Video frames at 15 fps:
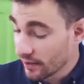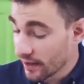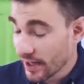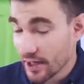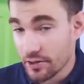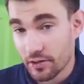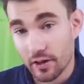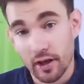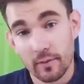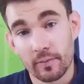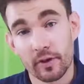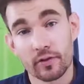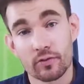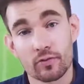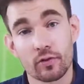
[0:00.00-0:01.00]
The
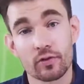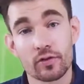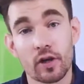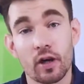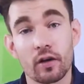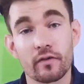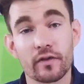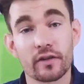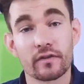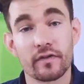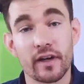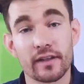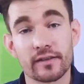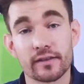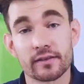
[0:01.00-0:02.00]
Irrigation Hub controls
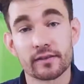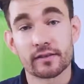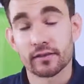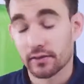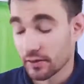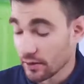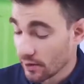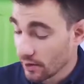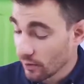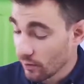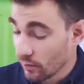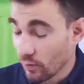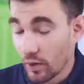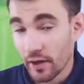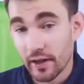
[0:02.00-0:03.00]
all of the devices.
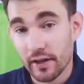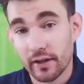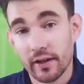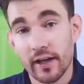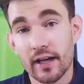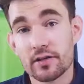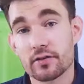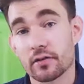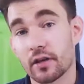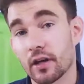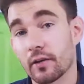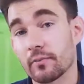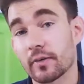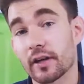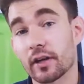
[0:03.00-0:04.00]
One
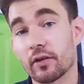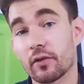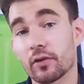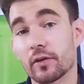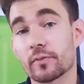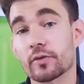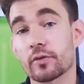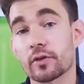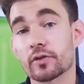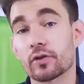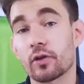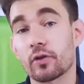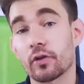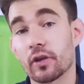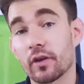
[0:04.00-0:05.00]
Irrigation Hub can hold up
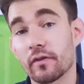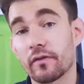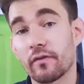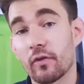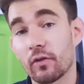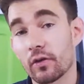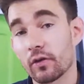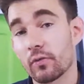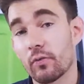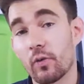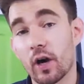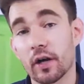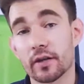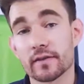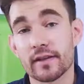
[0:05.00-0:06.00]
to a total of
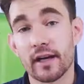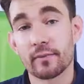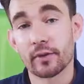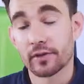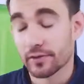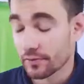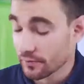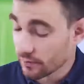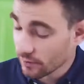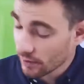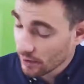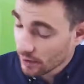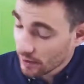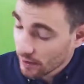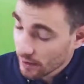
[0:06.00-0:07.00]
4 water
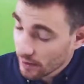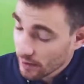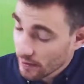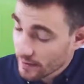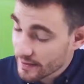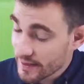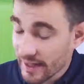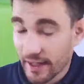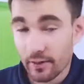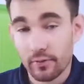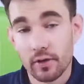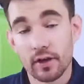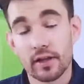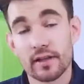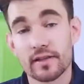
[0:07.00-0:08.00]
timers. The
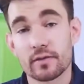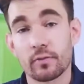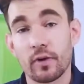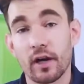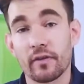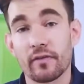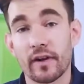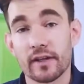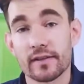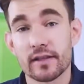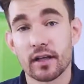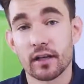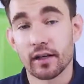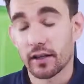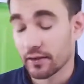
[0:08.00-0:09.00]
second one is the
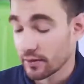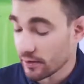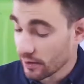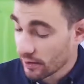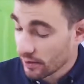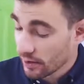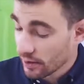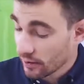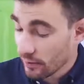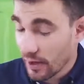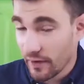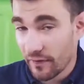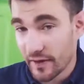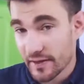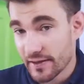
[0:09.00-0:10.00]
Wi-Fi socket.
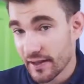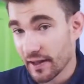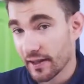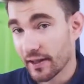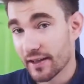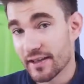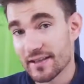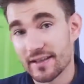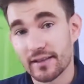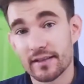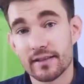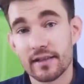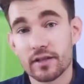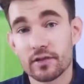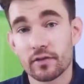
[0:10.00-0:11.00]
The Wi-Fi socket
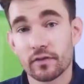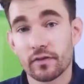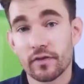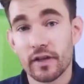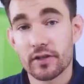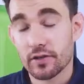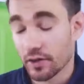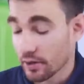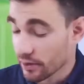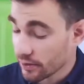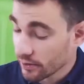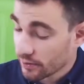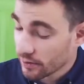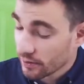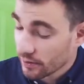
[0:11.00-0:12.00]
is an additional
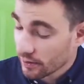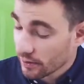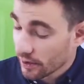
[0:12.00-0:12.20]
feature.